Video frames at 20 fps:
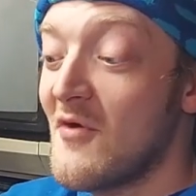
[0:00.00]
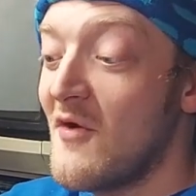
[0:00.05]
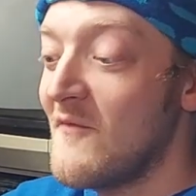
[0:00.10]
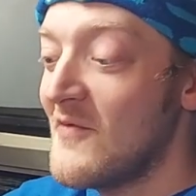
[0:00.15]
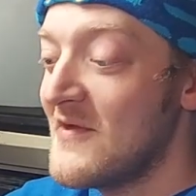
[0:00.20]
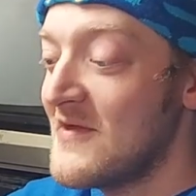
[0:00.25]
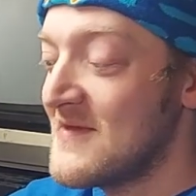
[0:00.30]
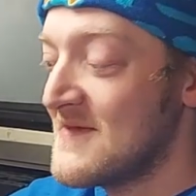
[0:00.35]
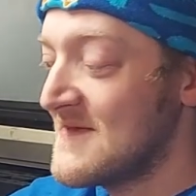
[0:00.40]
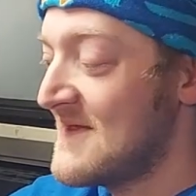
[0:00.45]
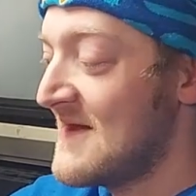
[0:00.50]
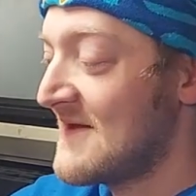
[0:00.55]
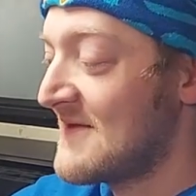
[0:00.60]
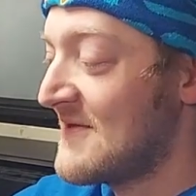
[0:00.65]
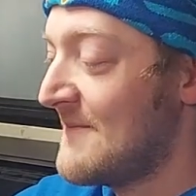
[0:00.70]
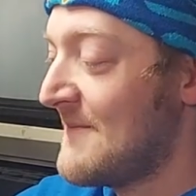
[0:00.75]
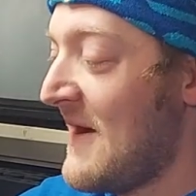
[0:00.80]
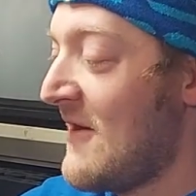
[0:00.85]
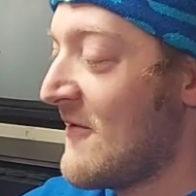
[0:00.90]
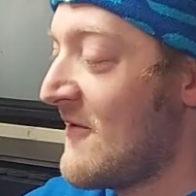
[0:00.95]
Hopefully it doesn't knock
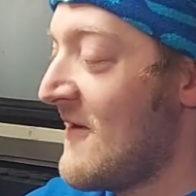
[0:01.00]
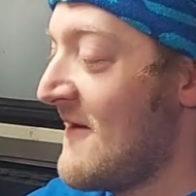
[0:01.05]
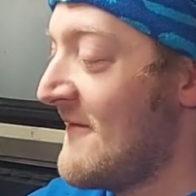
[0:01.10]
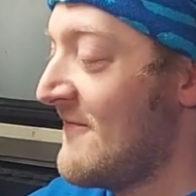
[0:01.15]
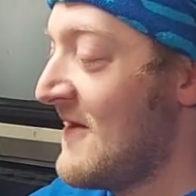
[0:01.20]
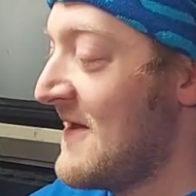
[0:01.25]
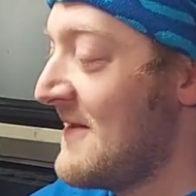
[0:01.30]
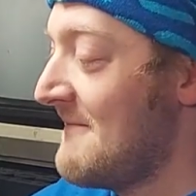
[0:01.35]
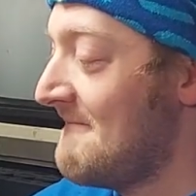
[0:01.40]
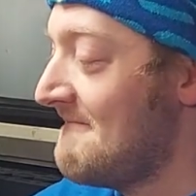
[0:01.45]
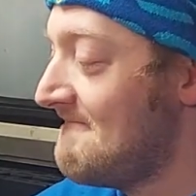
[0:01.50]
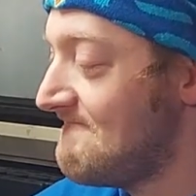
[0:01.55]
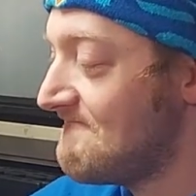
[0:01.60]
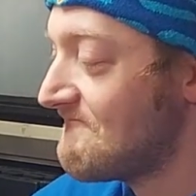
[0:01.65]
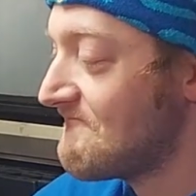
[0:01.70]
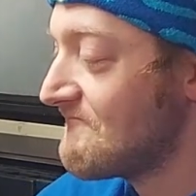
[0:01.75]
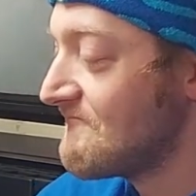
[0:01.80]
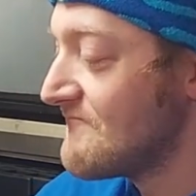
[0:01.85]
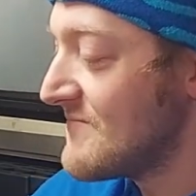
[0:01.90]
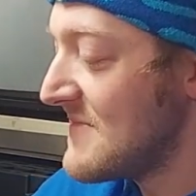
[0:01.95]
the power offline.
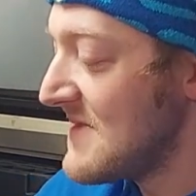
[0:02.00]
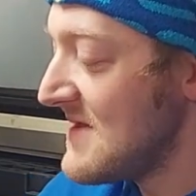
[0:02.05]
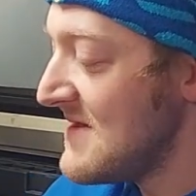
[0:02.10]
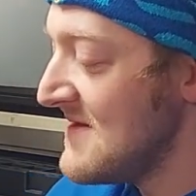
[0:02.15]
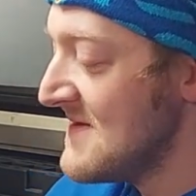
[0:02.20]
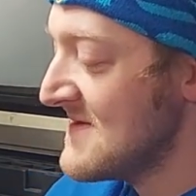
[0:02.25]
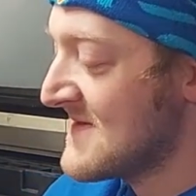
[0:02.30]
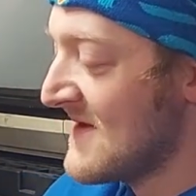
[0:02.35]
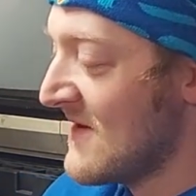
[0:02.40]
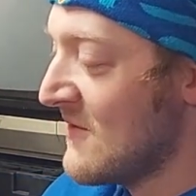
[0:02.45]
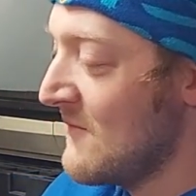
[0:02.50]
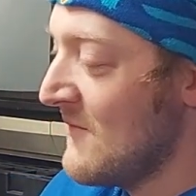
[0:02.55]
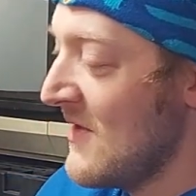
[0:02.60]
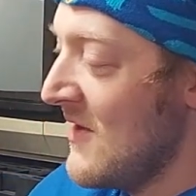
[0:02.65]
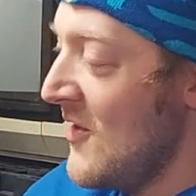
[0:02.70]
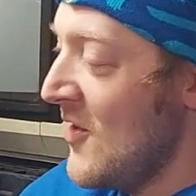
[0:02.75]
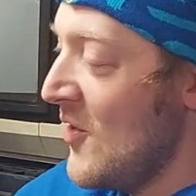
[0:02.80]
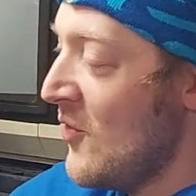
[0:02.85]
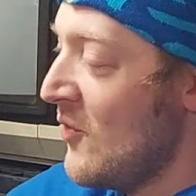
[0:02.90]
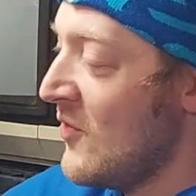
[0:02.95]
So
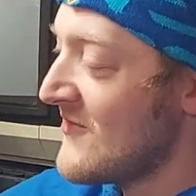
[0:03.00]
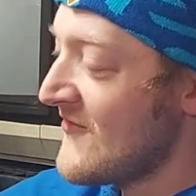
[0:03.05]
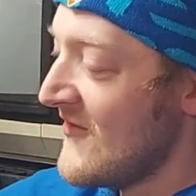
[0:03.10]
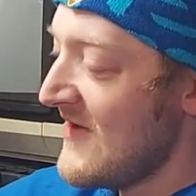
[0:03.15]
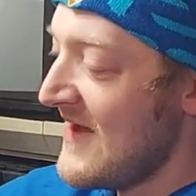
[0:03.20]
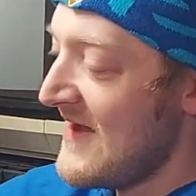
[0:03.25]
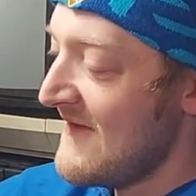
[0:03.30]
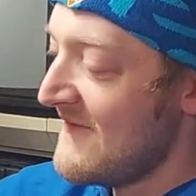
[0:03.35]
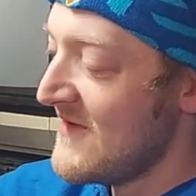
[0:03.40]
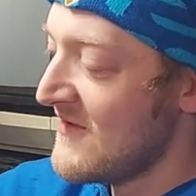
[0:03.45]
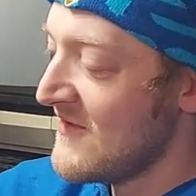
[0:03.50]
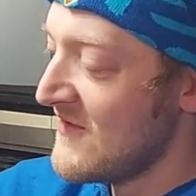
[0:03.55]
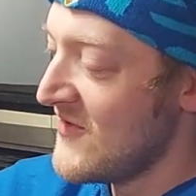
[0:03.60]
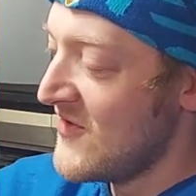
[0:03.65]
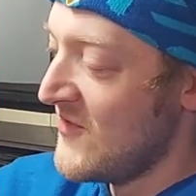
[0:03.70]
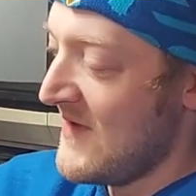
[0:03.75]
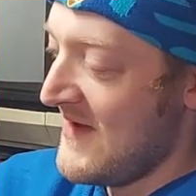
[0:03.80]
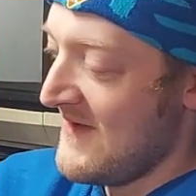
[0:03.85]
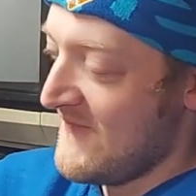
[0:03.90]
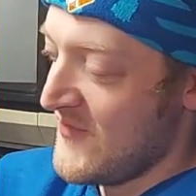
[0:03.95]
what you have here,
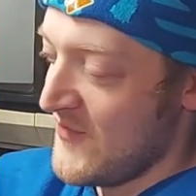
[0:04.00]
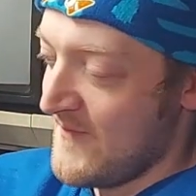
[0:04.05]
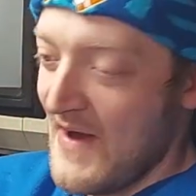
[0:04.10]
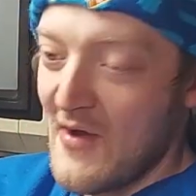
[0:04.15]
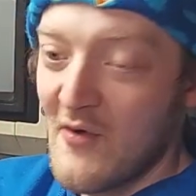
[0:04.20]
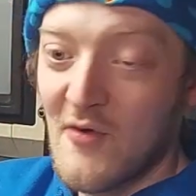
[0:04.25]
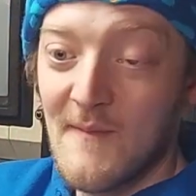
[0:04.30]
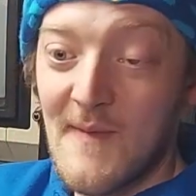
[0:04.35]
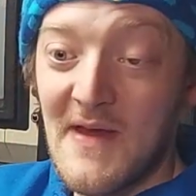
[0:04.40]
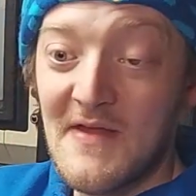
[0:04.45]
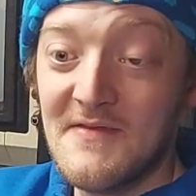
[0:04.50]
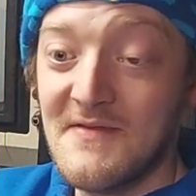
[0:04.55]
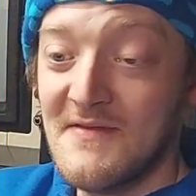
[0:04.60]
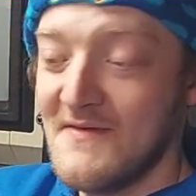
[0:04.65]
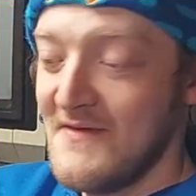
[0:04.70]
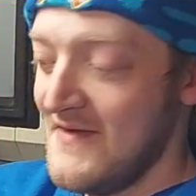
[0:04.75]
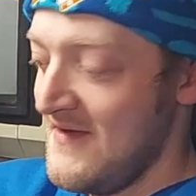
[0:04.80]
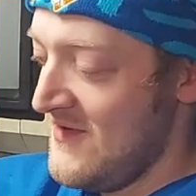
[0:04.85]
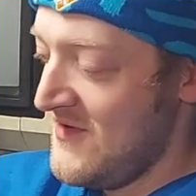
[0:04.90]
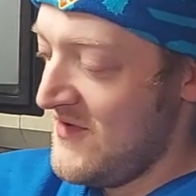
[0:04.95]
you have your power button,
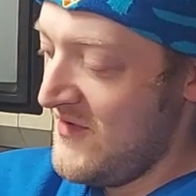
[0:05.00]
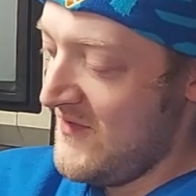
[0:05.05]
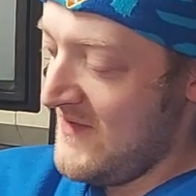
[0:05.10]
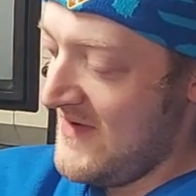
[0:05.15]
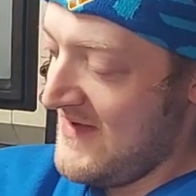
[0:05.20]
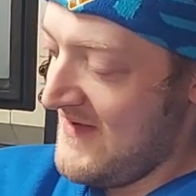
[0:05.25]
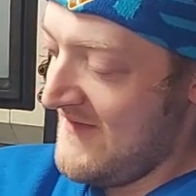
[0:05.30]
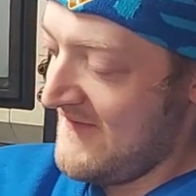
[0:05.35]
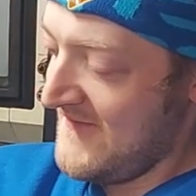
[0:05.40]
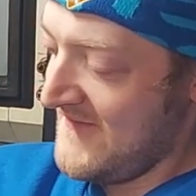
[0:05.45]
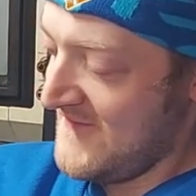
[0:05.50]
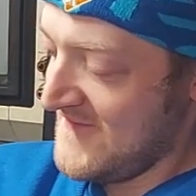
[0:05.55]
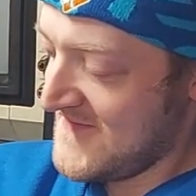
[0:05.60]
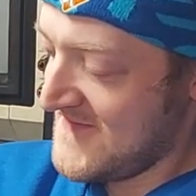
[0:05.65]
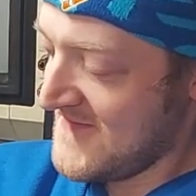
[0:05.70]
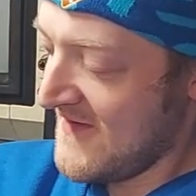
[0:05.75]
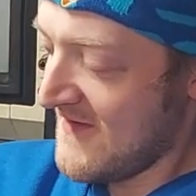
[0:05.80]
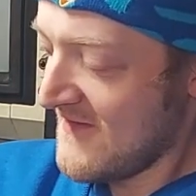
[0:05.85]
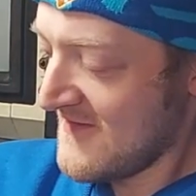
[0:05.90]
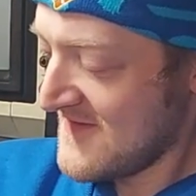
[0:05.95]
you have your
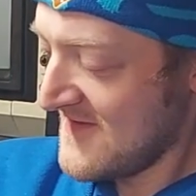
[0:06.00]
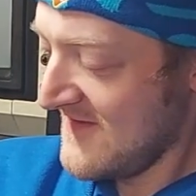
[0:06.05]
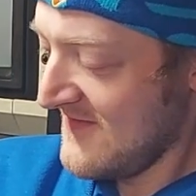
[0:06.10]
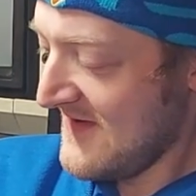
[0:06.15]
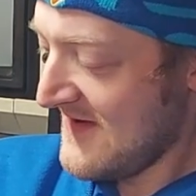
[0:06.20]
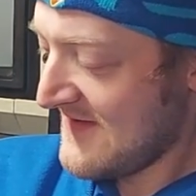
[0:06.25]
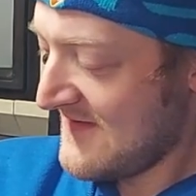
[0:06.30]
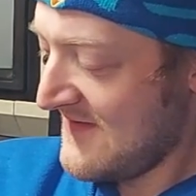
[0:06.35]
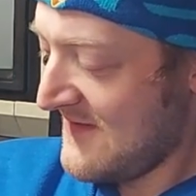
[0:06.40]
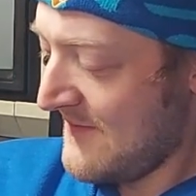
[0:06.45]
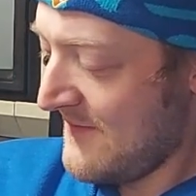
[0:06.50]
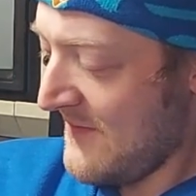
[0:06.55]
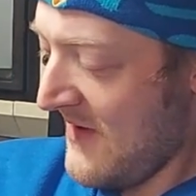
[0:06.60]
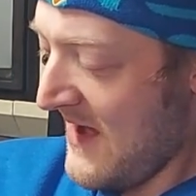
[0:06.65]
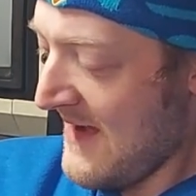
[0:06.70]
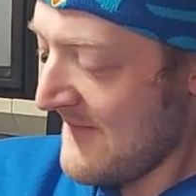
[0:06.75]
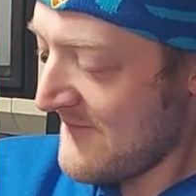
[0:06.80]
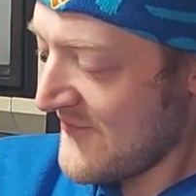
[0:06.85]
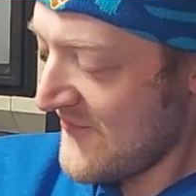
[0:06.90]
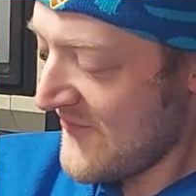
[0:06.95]
start, select,
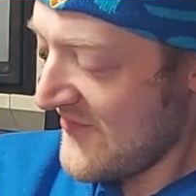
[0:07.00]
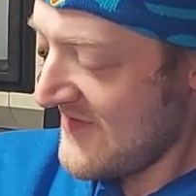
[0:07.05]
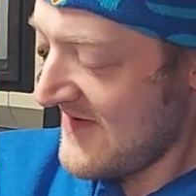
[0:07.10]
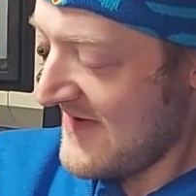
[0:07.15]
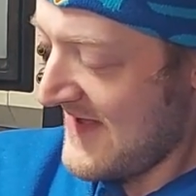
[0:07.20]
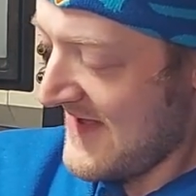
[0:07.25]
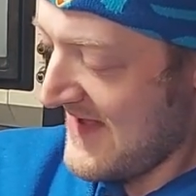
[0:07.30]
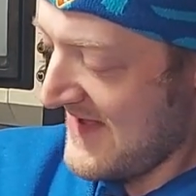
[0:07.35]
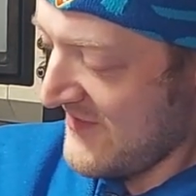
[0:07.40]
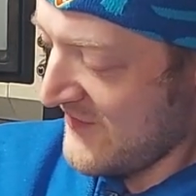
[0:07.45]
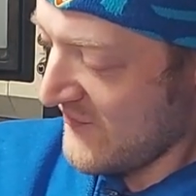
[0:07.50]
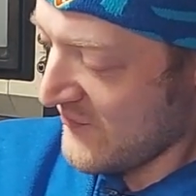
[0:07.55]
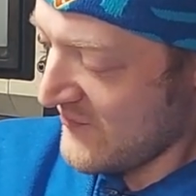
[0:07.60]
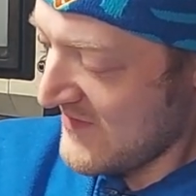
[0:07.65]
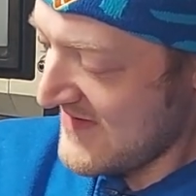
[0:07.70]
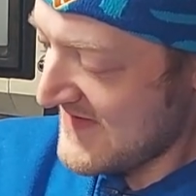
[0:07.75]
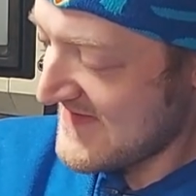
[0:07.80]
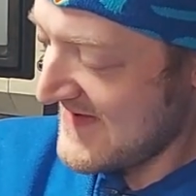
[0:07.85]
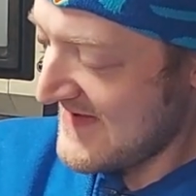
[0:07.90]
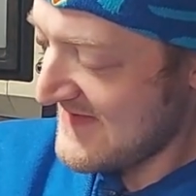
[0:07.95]
option, and
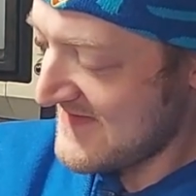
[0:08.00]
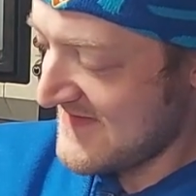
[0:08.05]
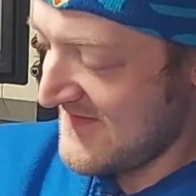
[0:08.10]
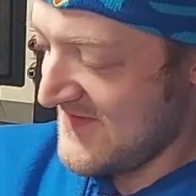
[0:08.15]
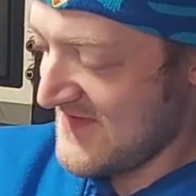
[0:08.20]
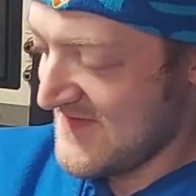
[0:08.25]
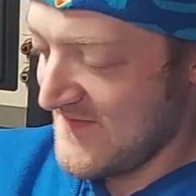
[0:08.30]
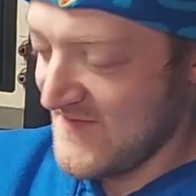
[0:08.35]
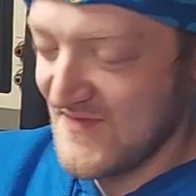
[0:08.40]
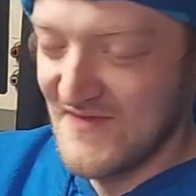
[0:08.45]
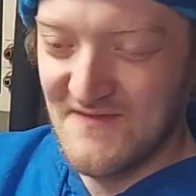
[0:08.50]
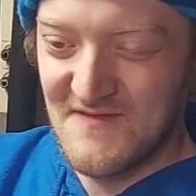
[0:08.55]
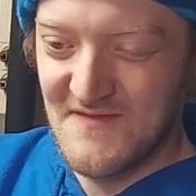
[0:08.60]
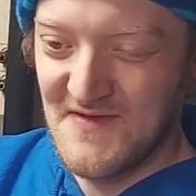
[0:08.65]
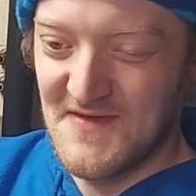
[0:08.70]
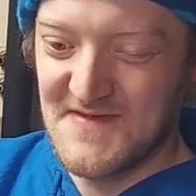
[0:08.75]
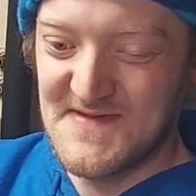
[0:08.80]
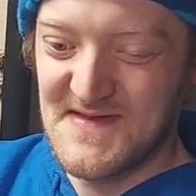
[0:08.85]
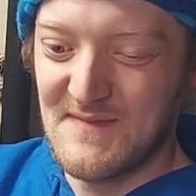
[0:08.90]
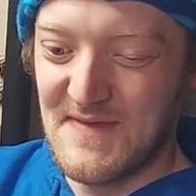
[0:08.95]
reset. So this would,
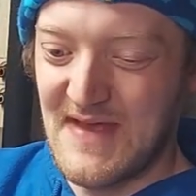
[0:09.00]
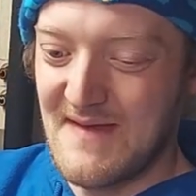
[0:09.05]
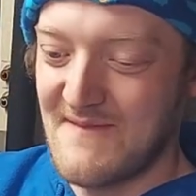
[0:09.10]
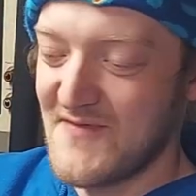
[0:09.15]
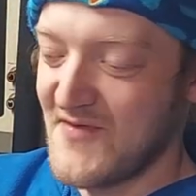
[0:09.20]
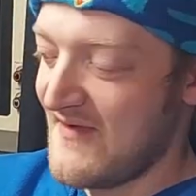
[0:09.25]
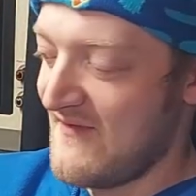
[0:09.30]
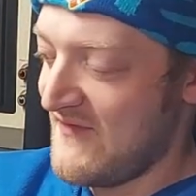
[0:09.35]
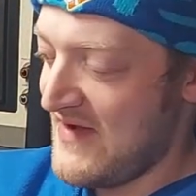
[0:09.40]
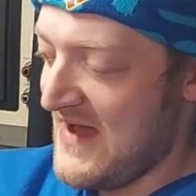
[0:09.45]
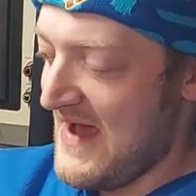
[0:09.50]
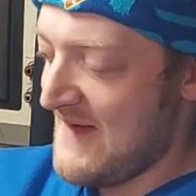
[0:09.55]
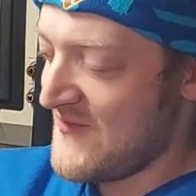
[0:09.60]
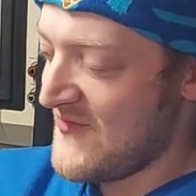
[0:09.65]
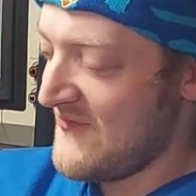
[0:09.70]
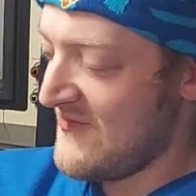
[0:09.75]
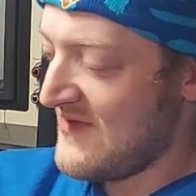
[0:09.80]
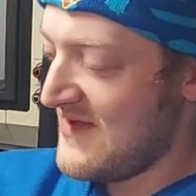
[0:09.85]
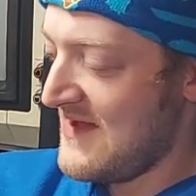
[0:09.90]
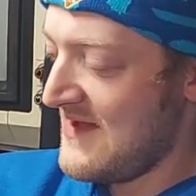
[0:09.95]
on some games, you'd have an
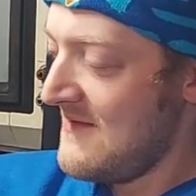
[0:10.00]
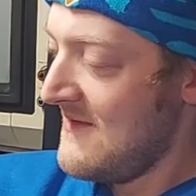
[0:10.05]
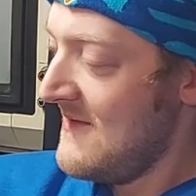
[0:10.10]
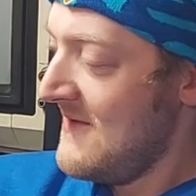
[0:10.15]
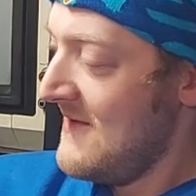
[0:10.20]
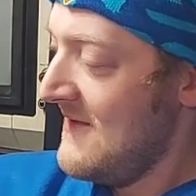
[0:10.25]
option key.